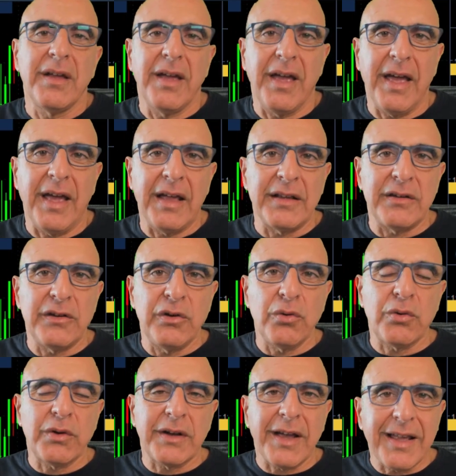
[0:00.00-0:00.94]
And you
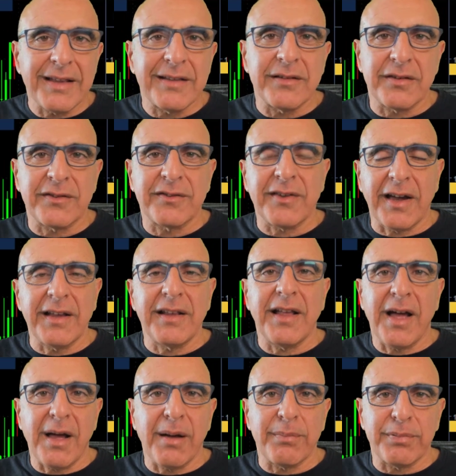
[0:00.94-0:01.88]
can sign
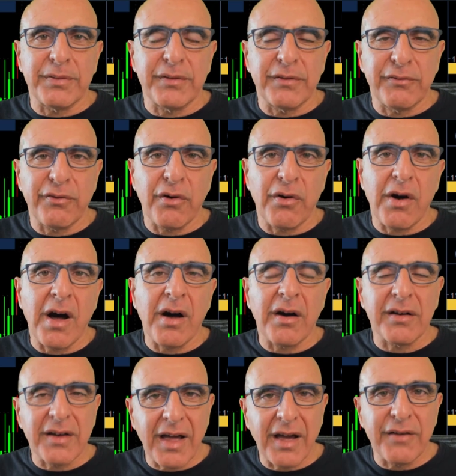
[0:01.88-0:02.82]
up for our
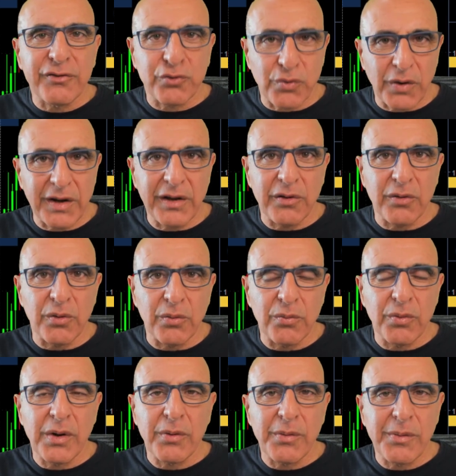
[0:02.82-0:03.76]
live trading room
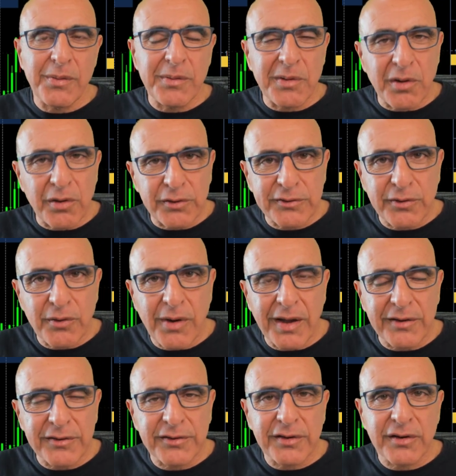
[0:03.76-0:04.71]
where we will also
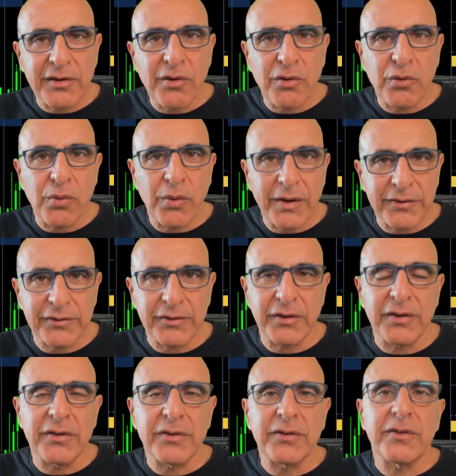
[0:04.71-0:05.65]
answer your
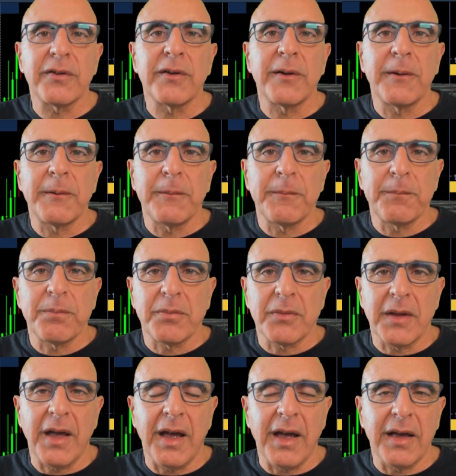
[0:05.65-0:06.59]
questions.
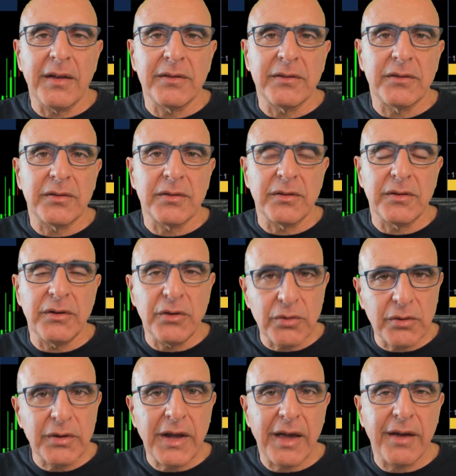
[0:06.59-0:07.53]
And you
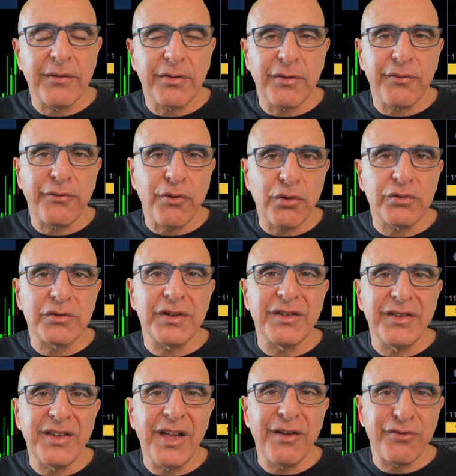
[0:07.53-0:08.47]
could have a
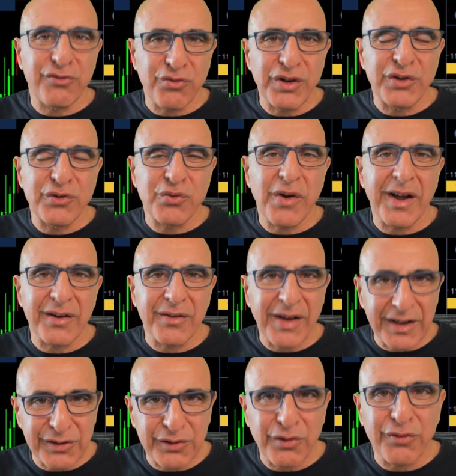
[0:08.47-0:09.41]
14-day free trial
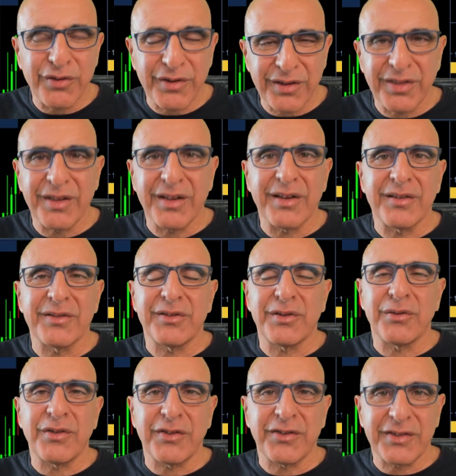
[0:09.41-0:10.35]
right over there.
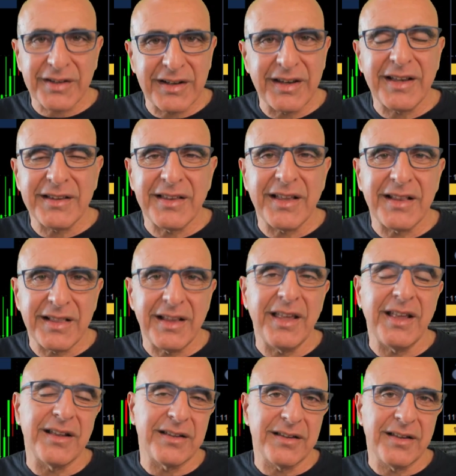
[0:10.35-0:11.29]
So just click that
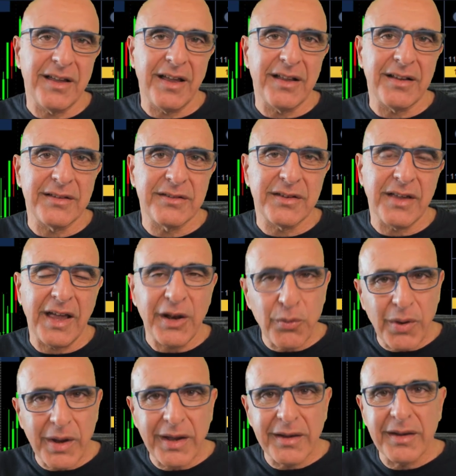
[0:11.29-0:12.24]
link. And
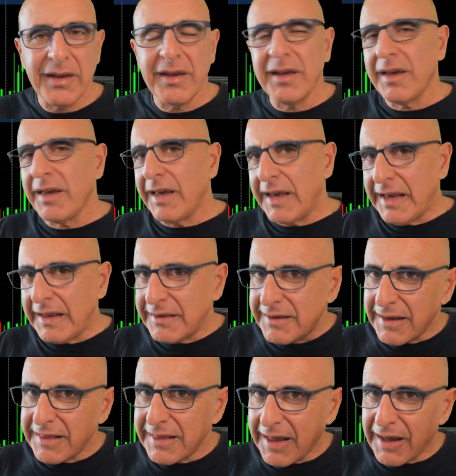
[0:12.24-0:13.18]
anyway, hit
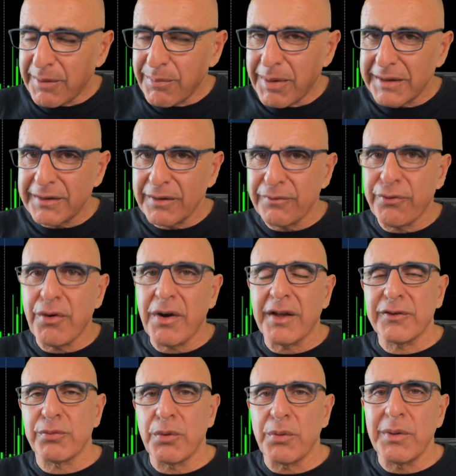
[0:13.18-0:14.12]
that like button for
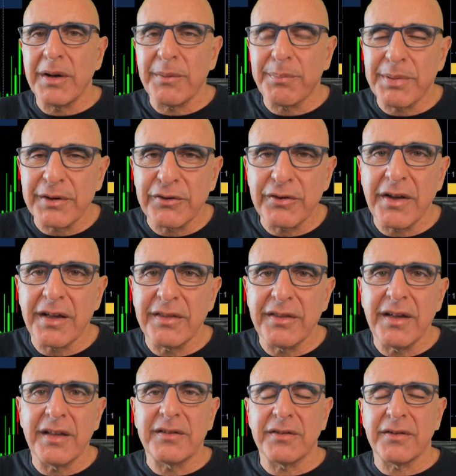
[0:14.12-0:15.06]
us. We will appreciate
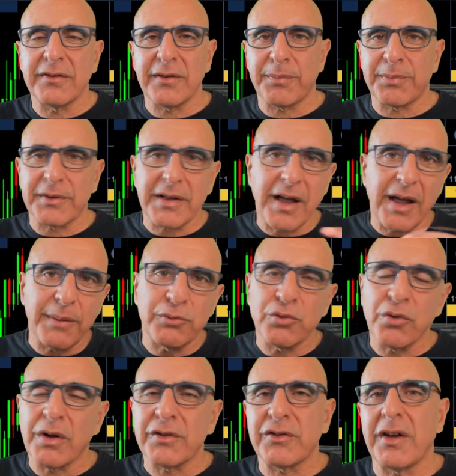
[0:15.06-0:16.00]
that. Subscribe
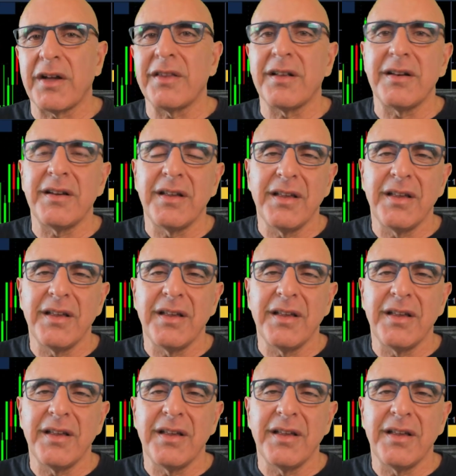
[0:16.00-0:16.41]
to our channel.